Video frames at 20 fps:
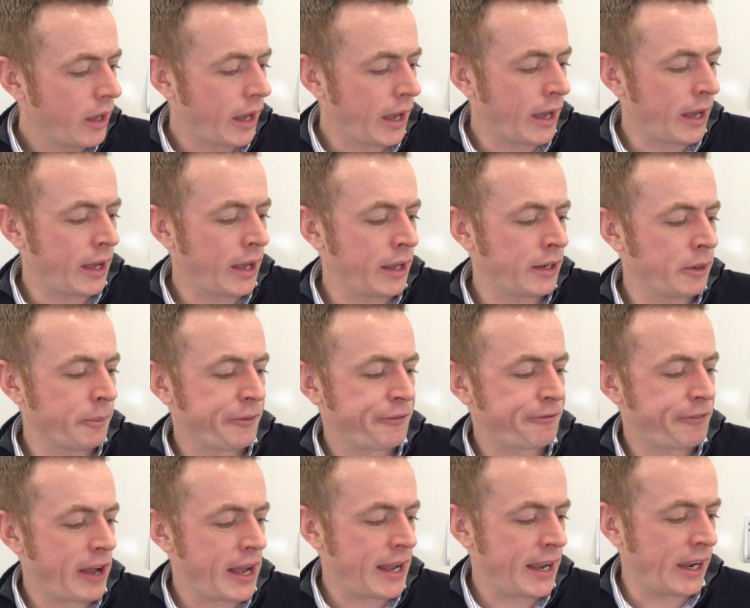Number
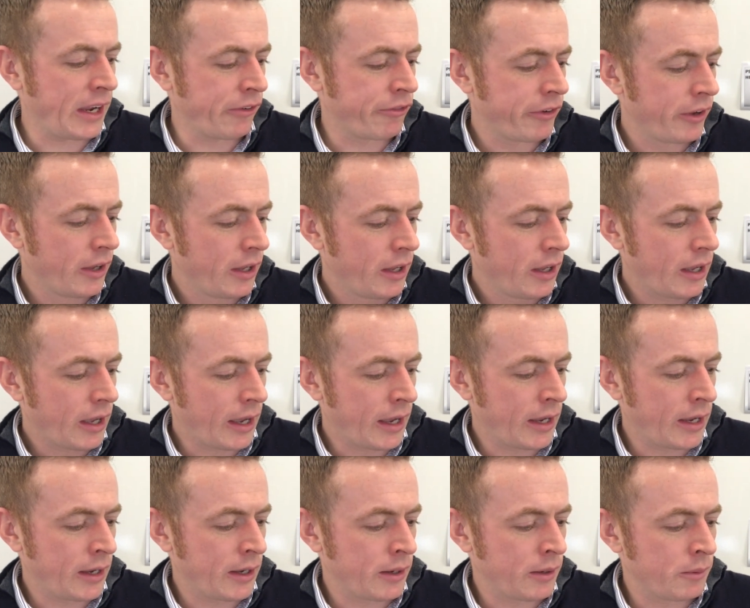five,
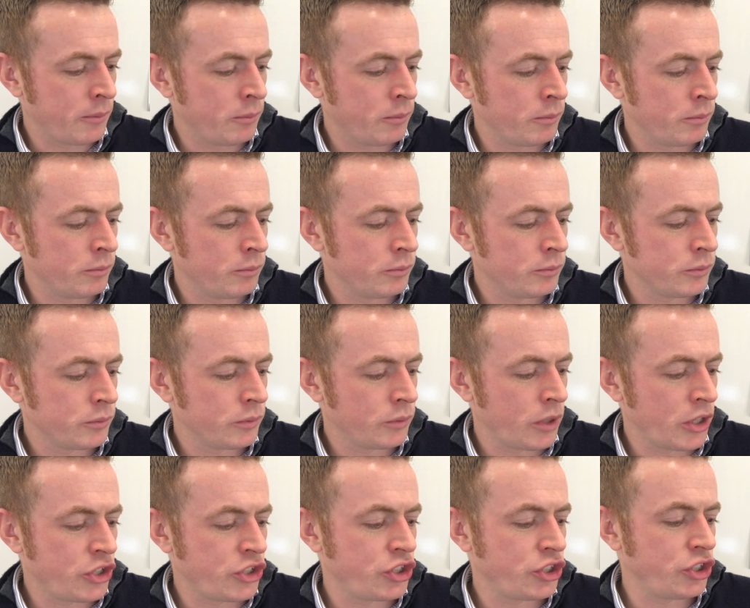
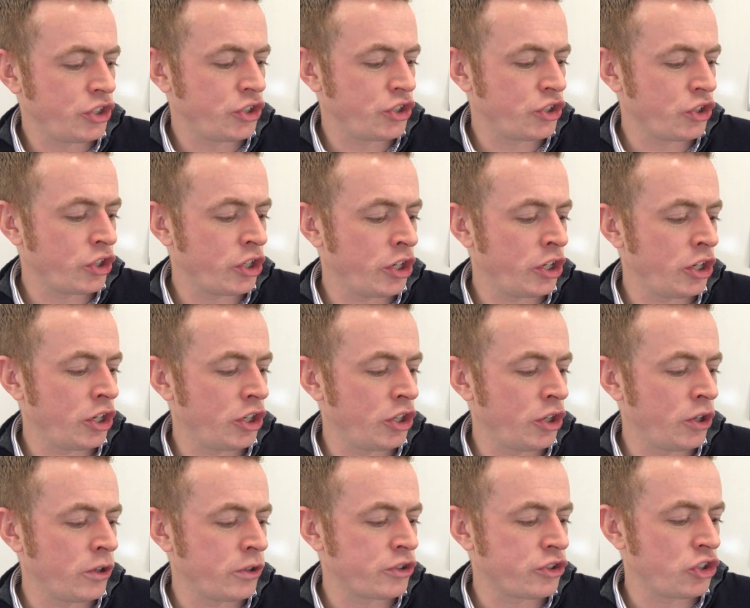you shouldn't
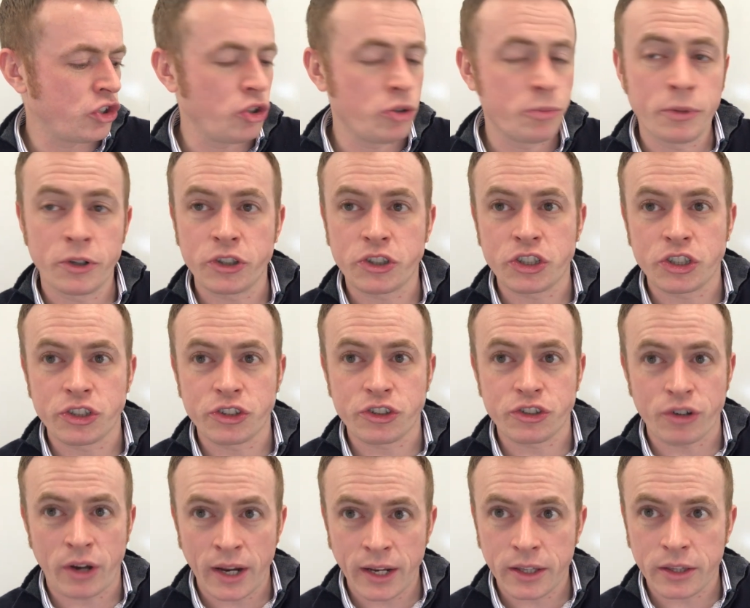use too much
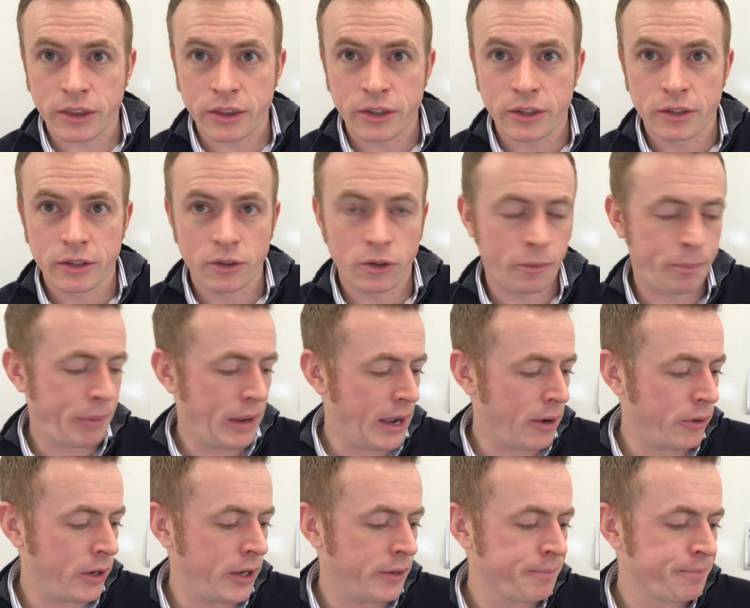strength or
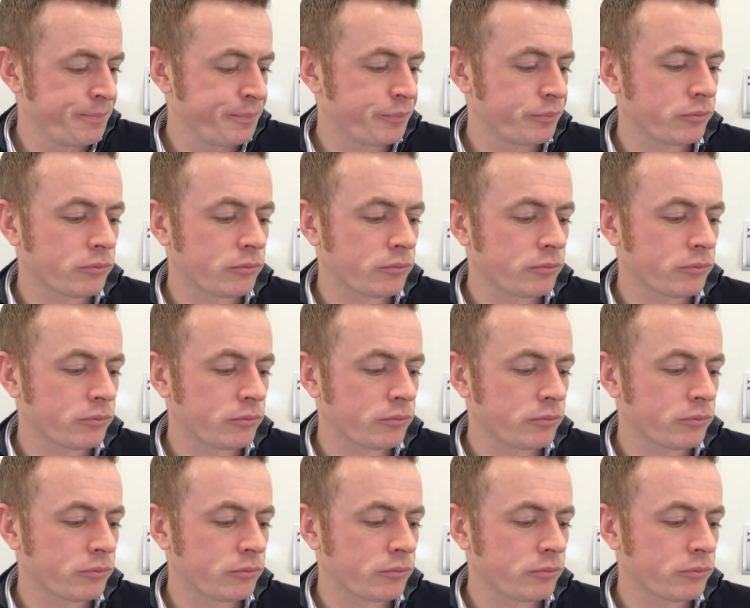power,